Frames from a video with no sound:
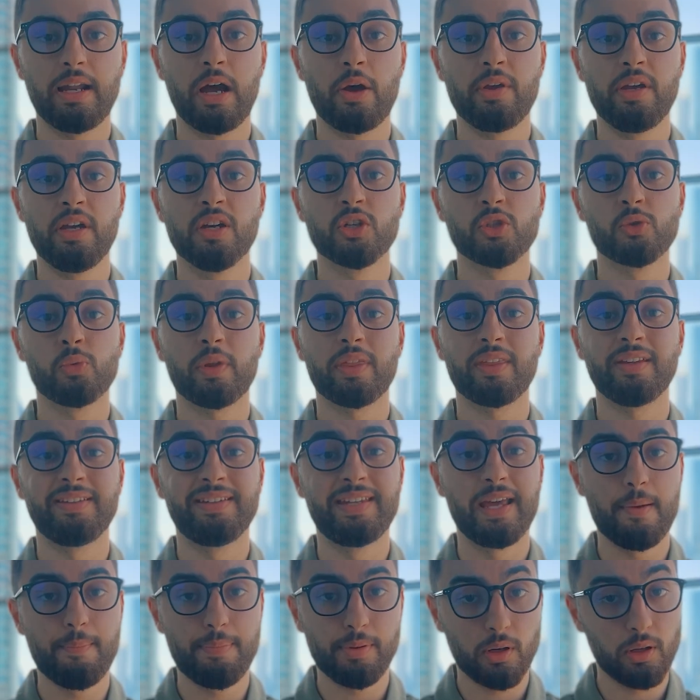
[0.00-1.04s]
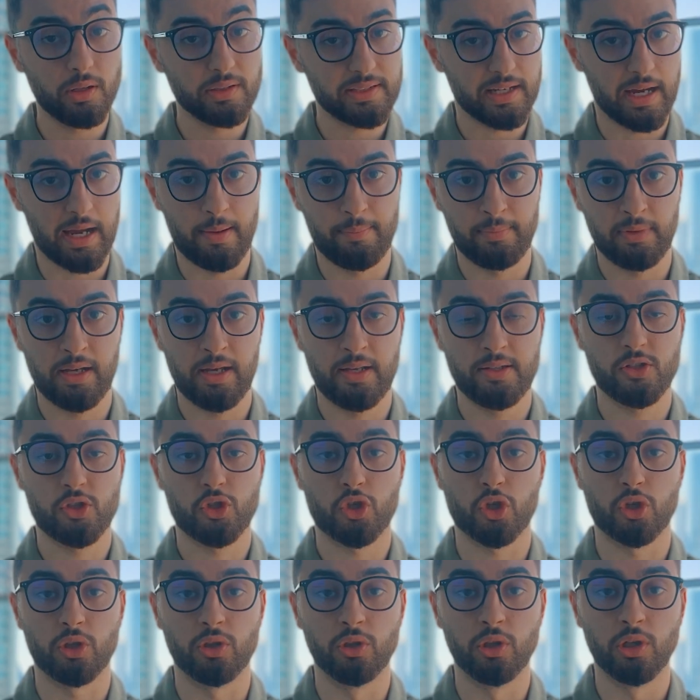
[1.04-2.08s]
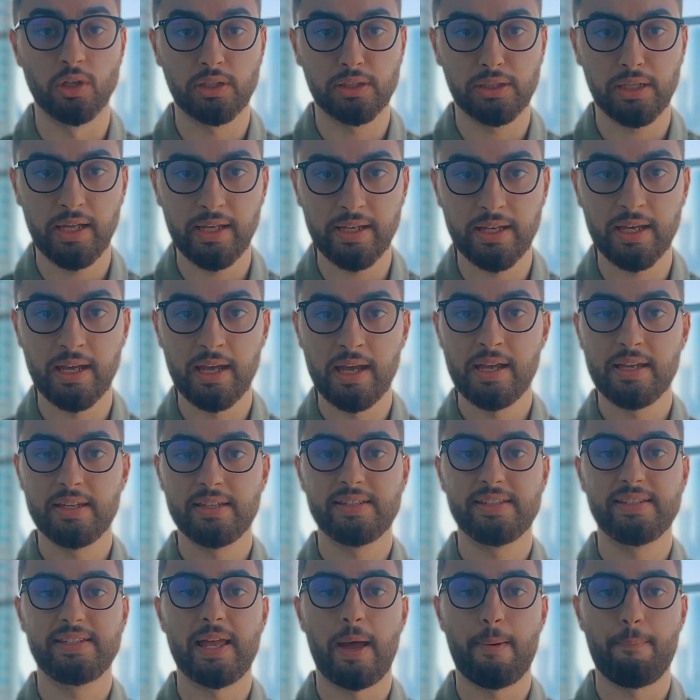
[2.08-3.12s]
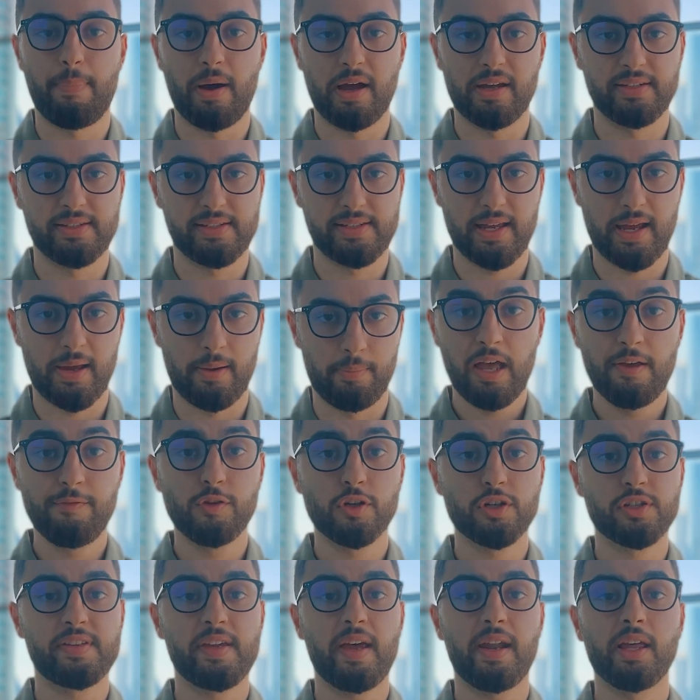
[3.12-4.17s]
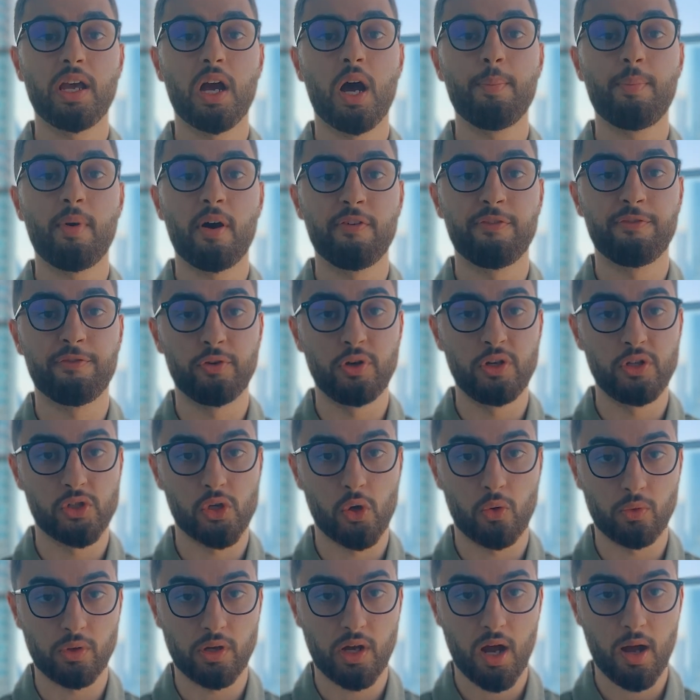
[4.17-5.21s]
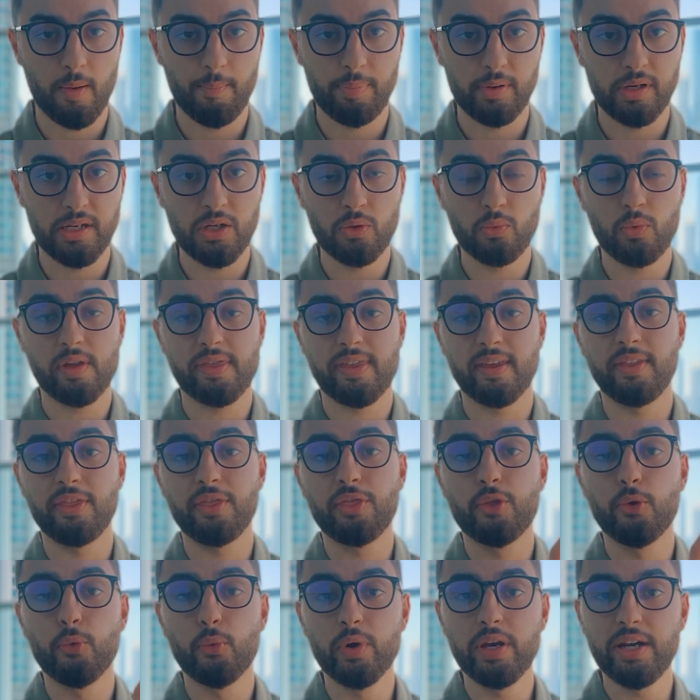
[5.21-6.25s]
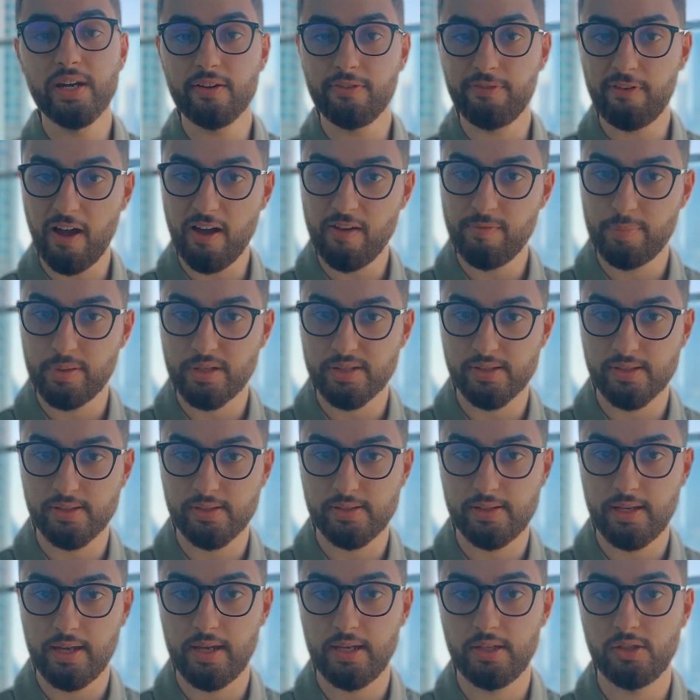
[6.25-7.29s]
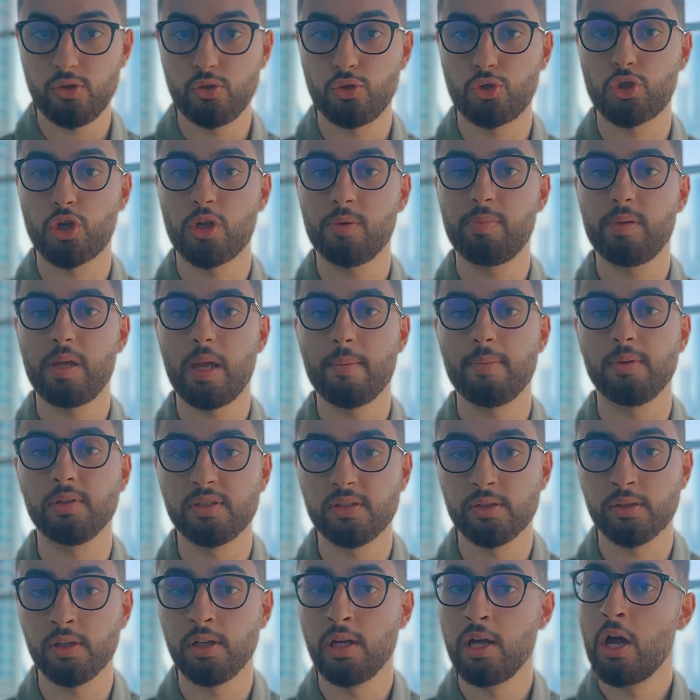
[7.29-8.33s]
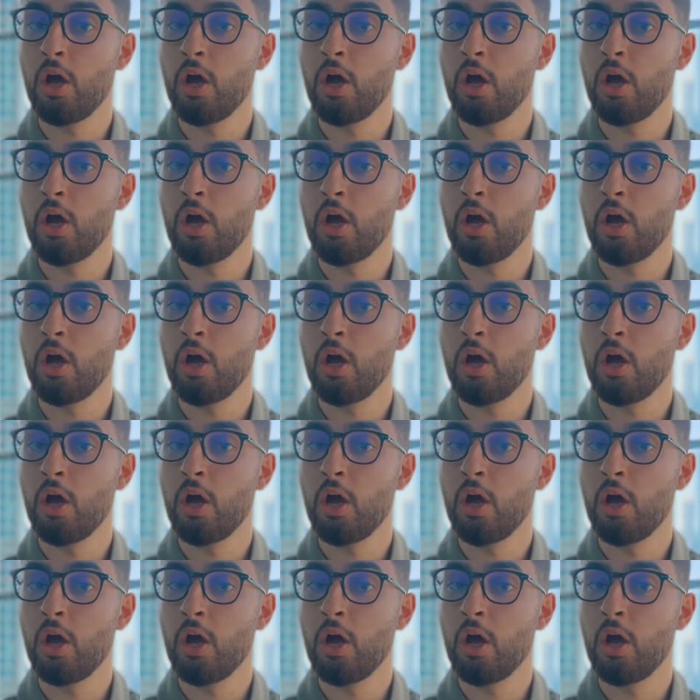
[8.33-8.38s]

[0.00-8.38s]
Now, here's what the typical timelines should look like step by step. If you're setting up a free zone company, within 3 to 5 business days, you should be able to